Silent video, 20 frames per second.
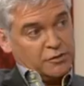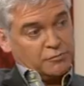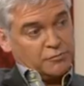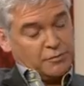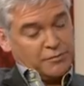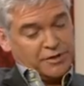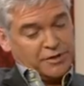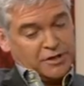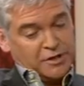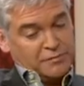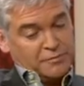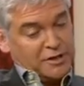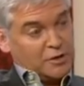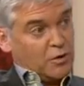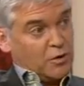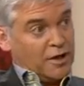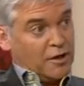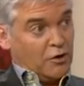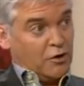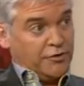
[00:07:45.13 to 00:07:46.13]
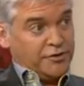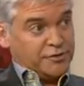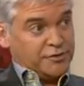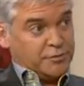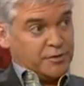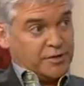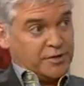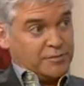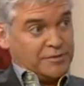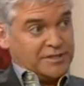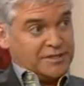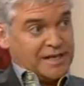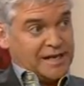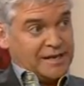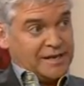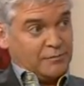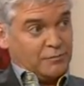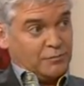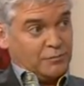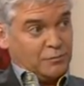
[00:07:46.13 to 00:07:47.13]
you're probably going to be quite honest with him and
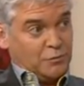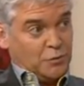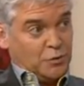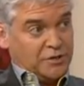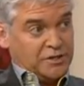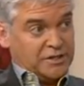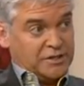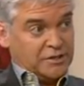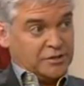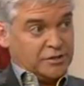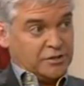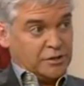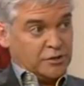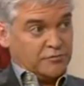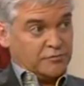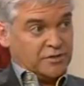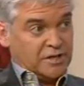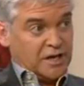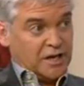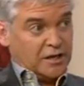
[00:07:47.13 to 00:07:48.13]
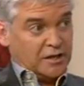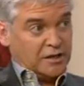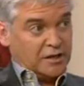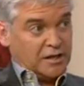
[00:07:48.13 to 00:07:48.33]
tell him what it is that you've done.